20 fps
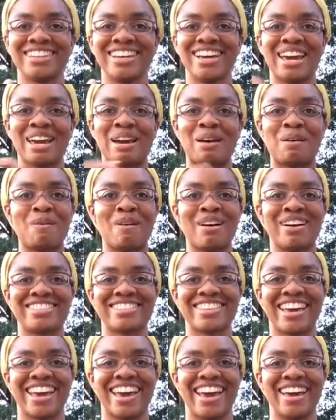a
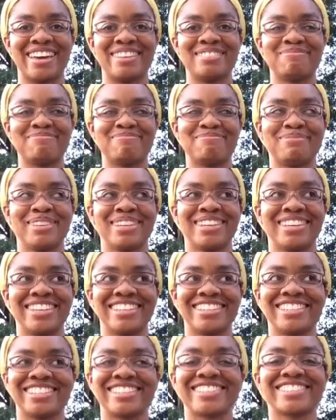Kwanzaa hat, because